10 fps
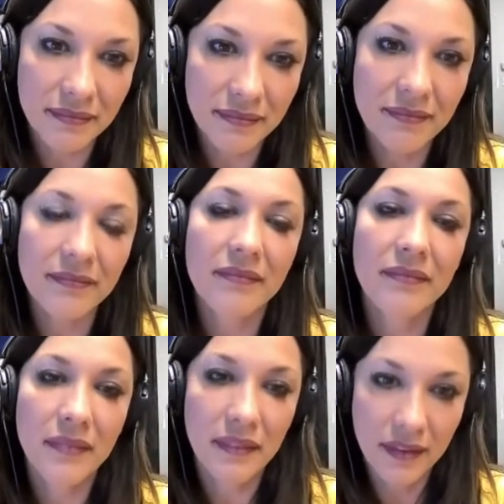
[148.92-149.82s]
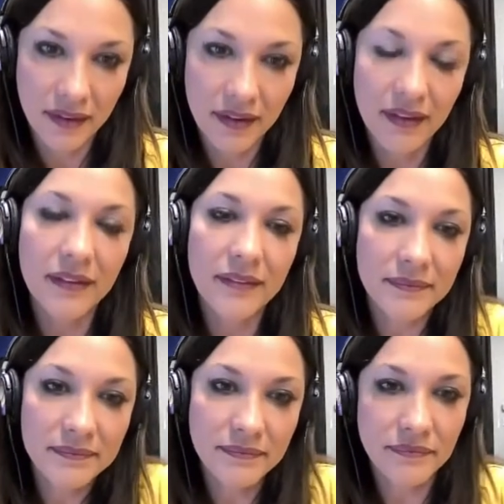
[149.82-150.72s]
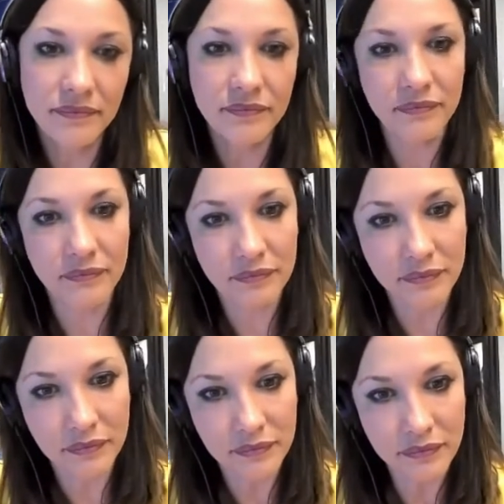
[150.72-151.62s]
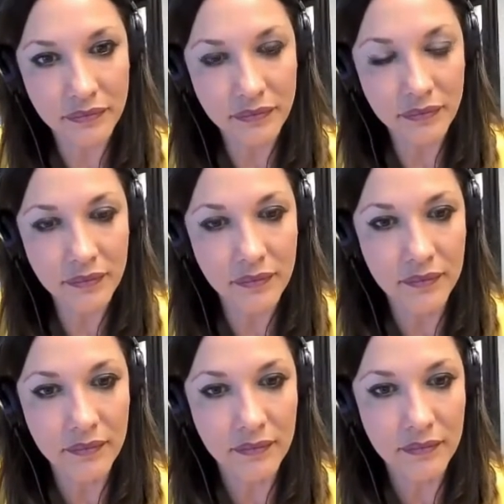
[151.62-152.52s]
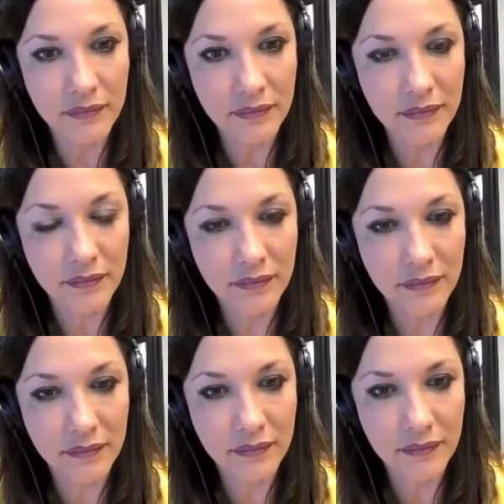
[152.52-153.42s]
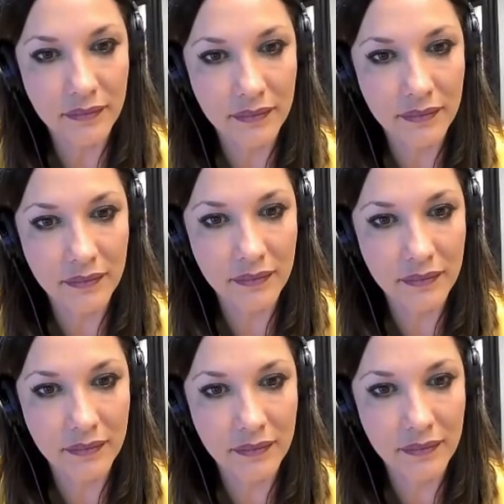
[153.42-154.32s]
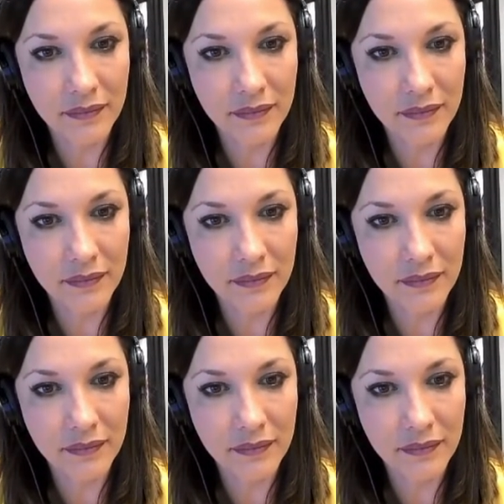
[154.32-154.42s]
(not speaking)